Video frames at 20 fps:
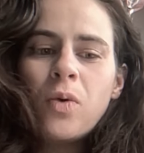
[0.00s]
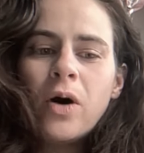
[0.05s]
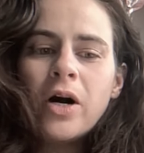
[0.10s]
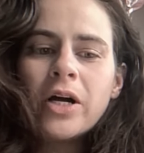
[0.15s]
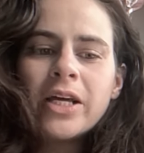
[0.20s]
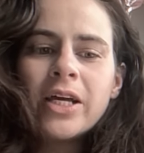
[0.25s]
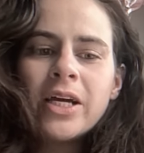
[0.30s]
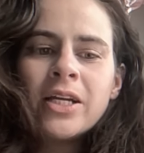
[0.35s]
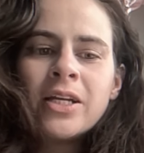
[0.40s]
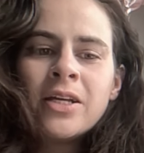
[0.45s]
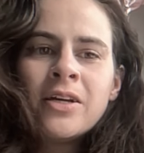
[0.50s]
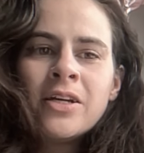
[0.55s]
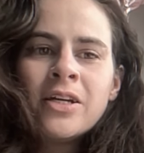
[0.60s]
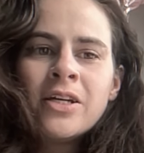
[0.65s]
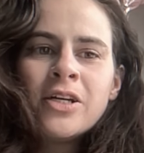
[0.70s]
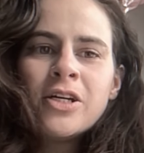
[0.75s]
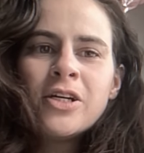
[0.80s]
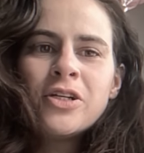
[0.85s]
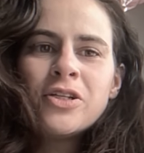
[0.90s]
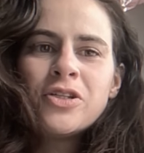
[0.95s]
wanted
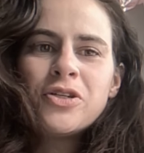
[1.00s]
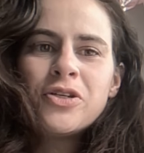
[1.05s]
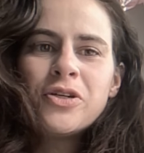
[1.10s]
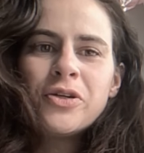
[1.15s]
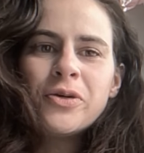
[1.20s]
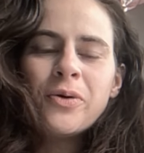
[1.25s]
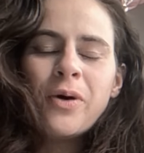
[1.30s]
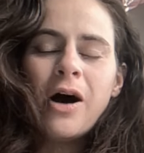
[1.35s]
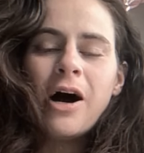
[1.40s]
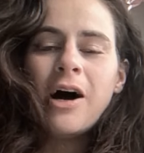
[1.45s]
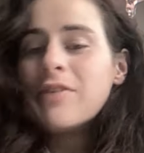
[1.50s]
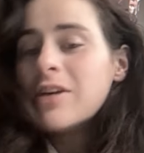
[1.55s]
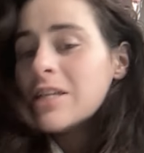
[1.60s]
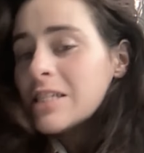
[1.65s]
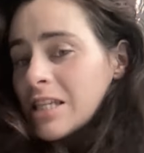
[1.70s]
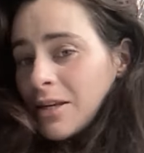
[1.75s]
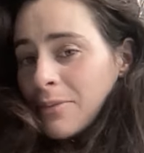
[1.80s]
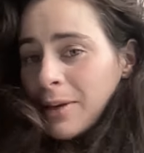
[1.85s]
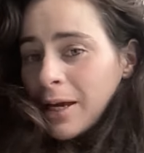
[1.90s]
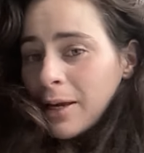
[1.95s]
to
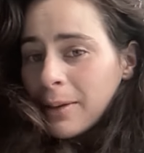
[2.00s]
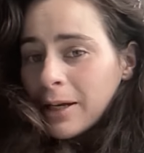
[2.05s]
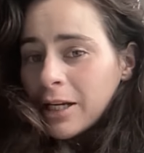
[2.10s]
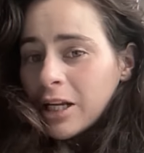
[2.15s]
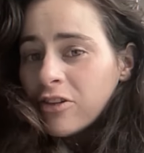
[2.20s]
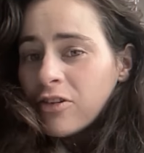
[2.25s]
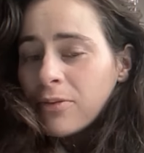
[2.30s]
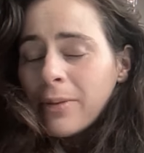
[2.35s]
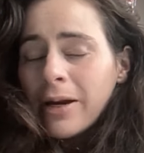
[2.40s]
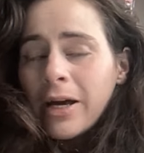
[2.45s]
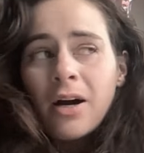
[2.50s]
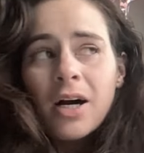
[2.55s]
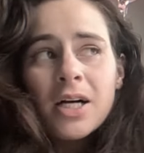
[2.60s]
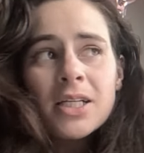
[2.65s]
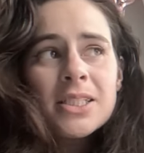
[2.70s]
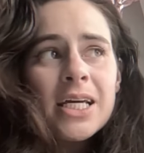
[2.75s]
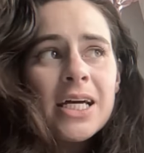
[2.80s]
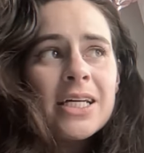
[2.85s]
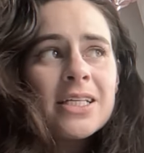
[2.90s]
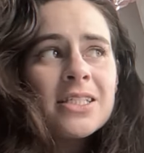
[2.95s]
obviously make money from my
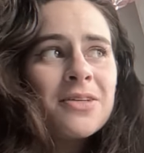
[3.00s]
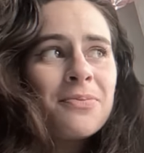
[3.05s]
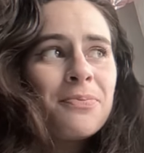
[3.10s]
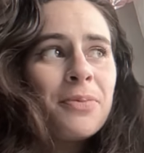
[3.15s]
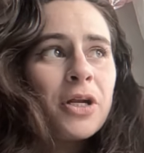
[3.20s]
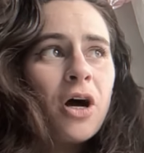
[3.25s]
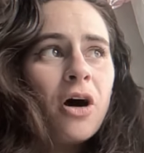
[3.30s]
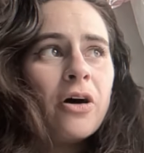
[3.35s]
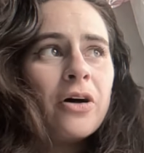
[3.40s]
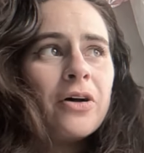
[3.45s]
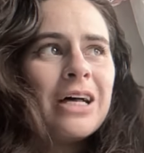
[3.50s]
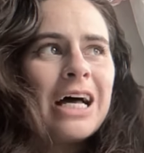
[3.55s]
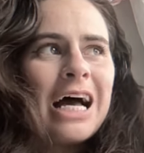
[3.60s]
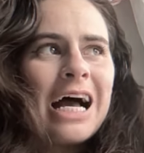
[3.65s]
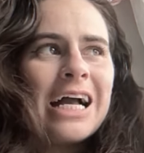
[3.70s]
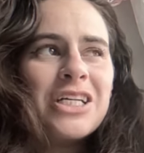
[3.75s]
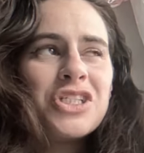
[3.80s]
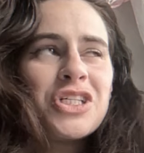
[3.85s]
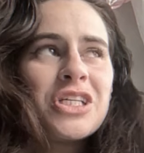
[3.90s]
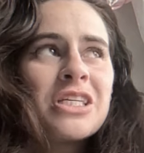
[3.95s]
content, but I
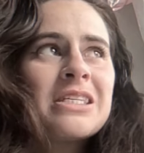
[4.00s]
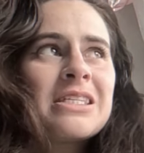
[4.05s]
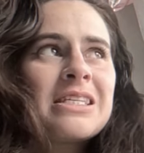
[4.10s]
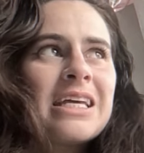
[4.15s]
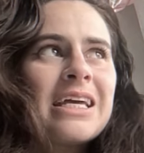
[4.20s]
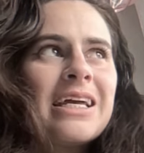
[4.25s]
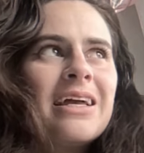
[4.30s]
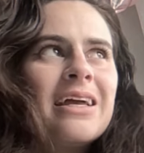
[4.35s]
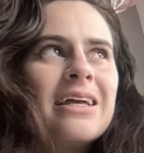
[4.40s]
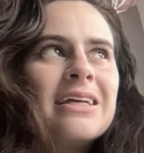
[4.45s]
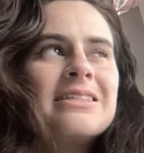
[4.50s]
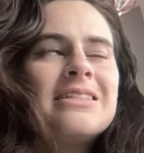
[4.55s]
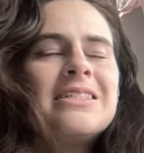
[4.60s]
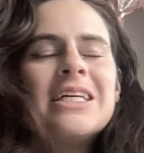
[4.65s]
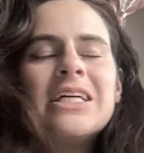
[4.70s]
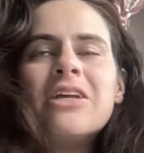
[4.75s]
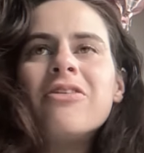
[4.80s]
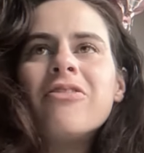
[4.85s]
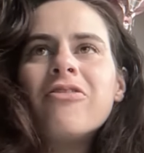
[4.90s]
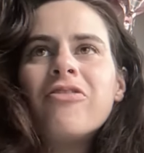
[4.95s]
just, it
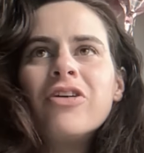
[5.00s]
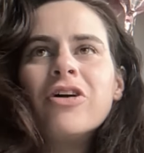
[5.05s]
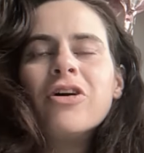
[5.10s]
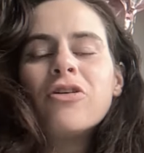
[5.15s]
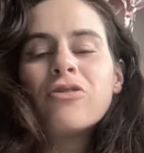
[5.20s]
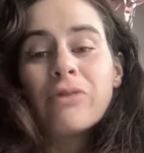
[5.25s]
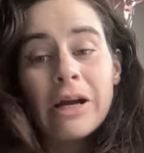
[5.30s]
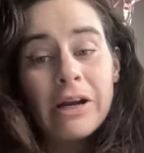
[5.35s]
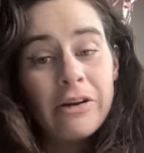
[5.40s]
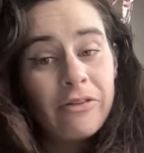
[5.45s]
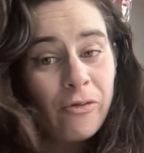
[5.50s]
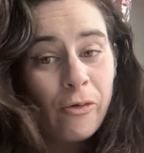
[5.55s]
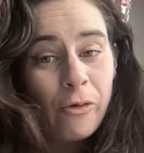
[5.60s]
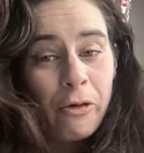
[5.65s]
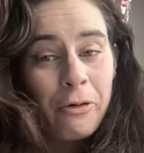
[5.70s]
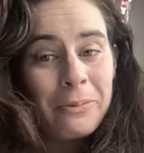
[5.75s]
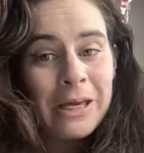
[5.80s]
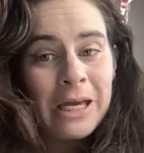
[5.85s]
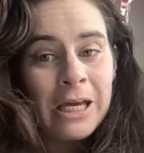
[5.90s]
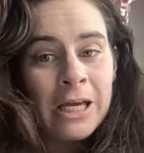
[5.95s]
didn't feel right for
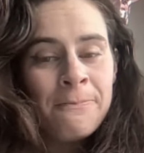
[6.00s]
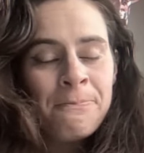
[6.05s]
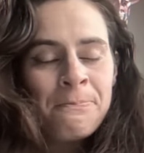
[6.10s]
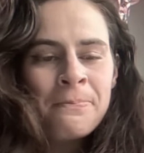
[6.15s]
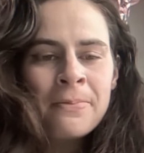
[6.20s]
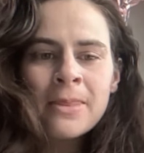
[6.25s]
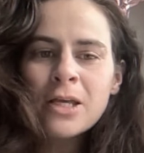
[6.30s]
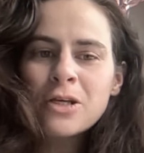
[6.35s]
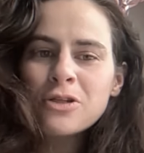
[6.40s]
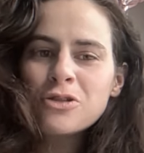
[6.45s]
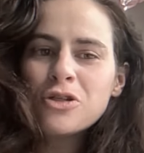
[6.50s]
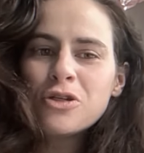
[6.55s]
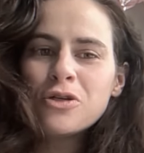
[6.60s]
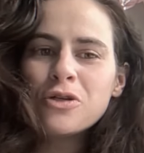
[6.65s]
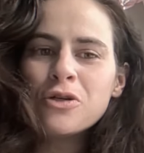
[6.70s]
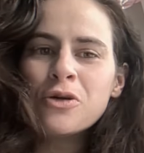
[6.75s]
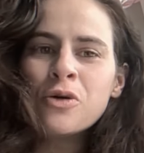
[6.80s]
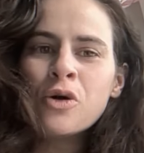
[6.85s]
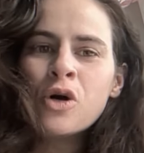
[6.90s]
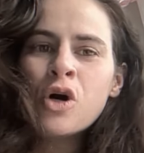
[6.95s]
me
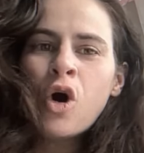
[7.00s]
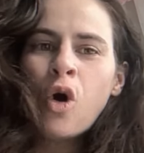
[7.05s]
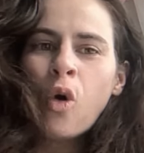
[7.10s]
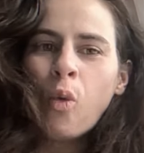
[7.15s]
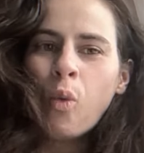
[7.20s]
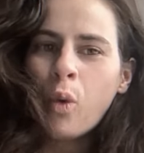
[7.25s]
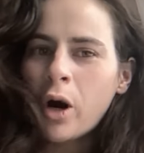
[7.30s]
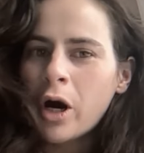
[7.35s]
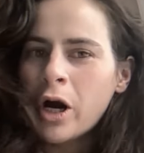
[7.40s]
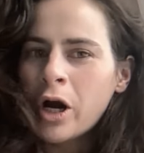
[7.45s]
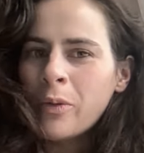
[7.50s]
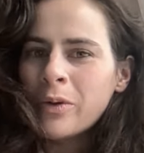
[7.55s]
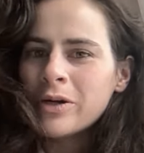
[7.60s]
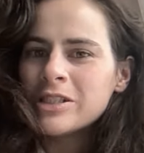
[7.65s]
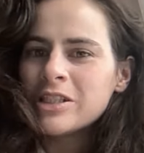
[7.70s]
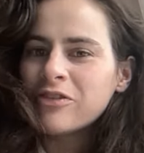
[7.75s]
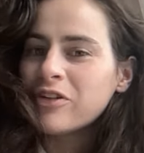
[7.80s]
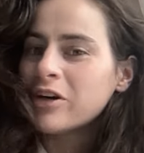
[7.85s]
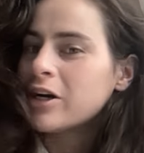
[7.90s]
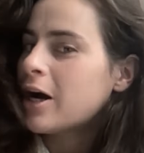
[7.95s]
to work with
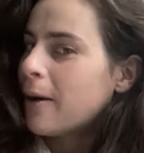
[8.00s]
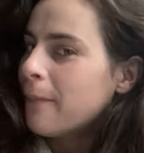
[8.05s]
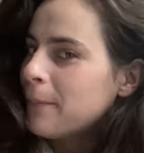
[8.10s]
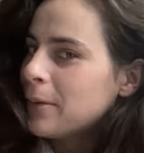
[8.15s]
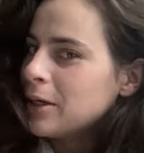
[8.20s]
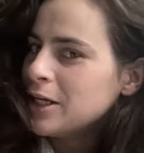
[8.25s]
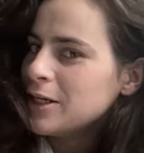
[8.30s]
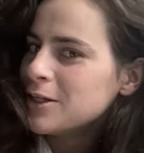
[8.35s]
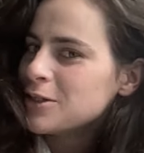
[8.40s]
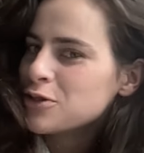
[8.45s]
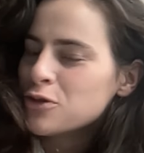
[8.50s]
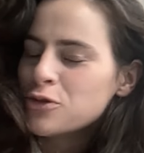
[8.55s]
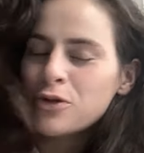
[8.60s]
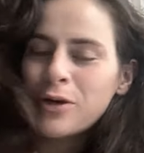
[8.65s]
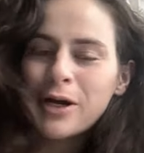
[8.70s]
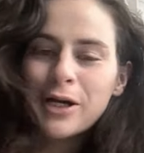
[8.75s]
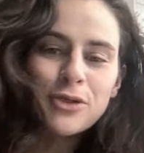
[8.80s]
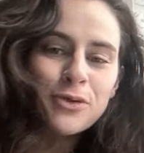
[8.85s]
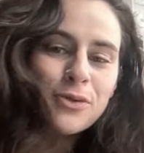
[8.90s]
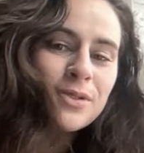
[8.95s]
different companies to
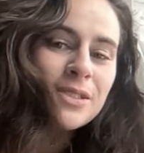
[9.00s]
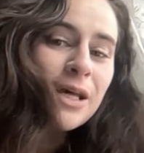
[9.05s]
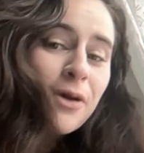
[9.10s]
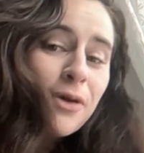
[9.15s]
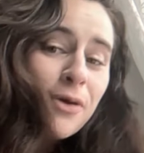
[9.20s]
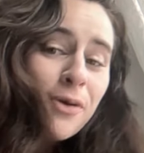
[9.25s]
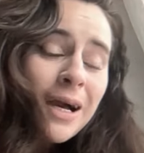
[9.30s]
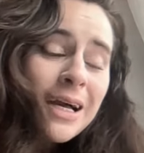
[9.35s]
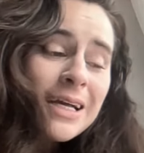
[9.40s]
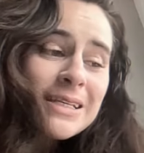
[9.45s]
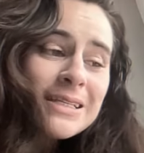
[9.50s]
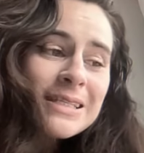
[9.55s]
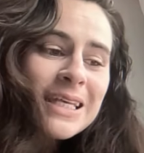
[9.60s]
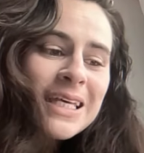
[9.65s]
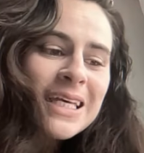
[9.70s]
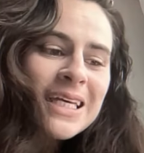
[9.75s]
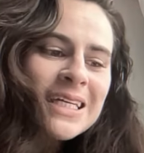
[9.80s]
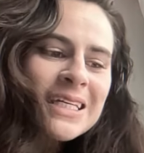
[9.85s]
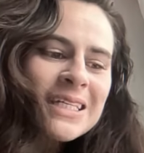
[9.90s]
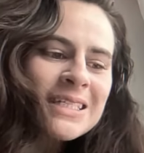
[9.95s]
try to sell you guys
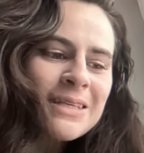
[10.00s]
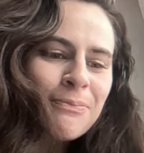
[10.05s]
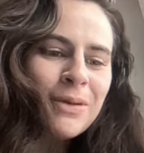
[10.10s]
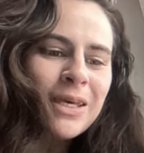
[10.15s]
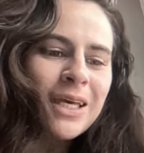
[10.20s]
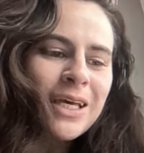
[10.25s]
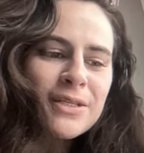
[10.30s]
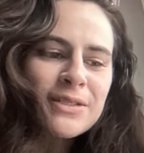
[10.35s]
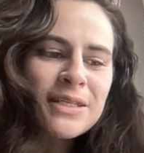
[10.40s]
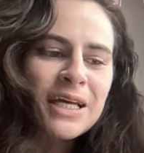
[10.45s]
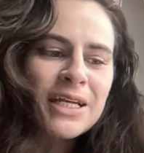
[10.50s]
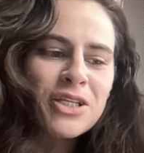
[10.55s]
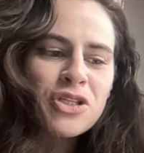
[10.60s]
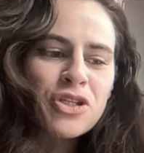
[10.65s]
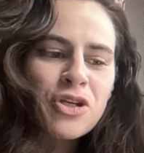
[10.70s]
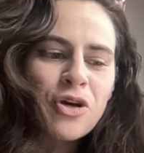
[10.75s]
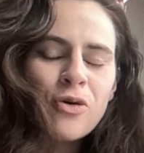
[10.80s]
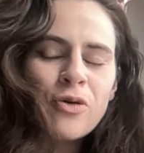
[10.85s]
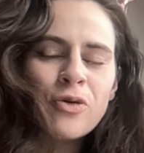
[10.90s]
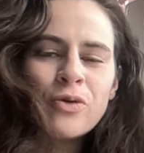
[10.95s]
things because that is
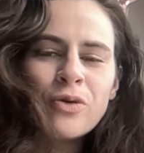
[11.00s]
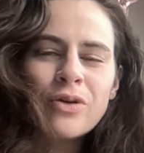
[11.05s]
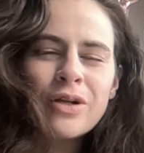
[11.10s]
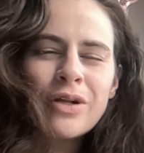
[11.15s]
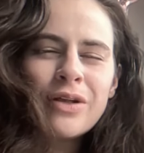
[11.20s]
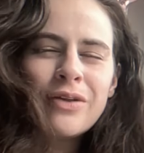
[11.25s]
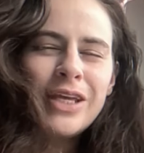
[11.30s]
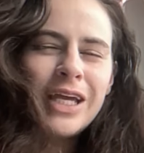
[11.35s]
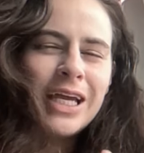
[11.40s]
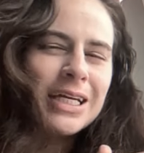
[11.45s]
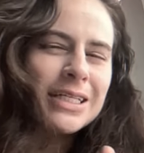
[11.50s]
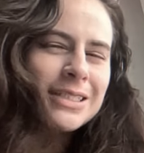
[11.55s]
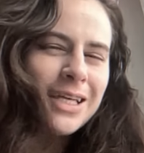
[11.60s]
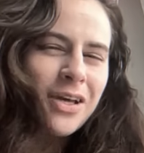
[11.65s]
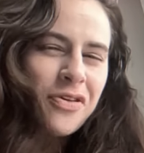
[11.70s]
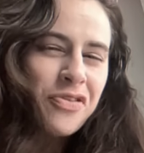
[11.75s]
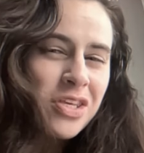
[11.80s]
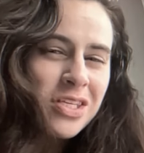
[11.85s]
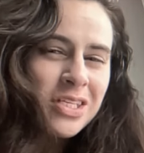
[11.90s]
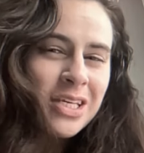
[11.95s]
so the
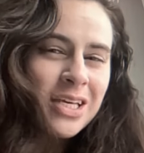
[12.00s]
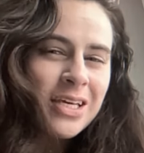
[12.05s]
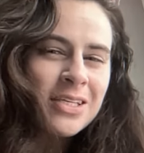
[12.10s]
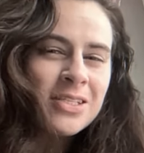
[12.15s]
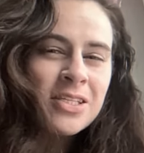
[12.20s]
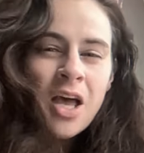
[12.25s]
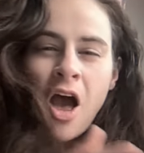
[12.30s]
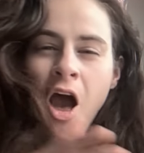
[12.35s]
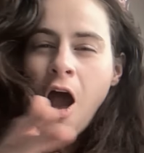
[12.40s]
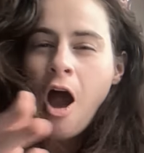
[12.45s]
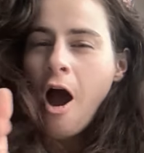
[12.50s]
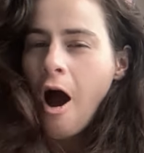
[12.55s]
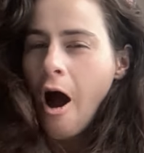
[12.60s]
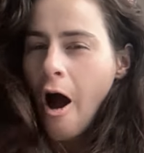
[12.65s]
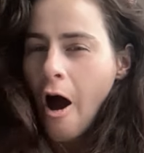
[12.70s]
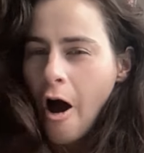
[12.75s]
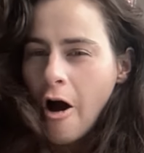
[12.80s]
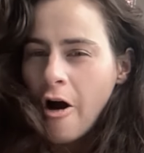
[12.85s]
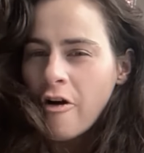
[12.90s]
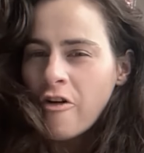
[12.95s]
antithesis
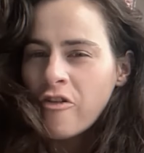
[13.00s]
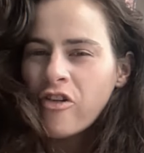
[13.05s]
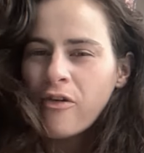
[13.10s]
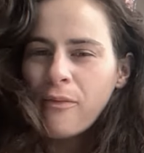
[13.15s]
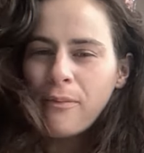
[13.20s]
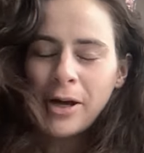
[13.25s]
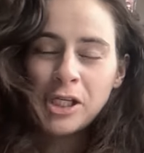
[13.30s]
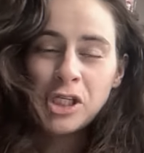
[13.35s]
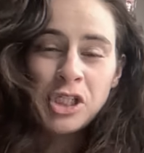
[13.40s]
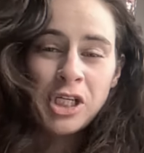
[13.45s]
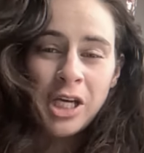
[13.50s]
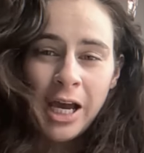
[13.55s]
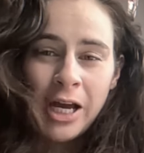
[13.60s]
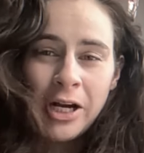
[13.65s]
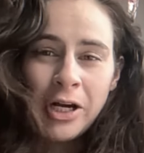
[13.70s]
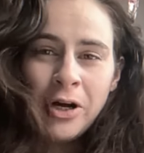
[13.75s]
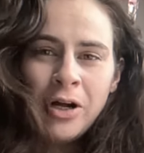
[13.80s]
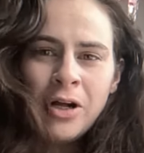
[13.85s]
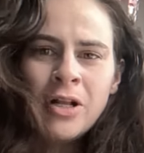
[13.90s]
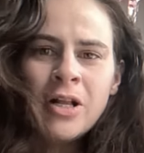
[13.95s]
of my
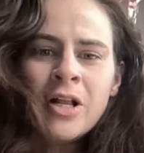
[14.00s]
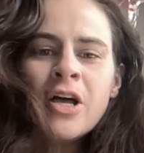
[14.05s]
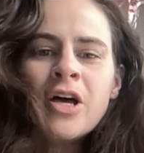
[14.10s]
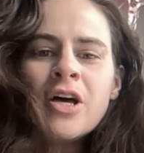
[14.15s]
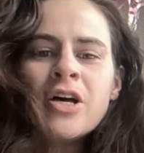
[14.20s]
channel.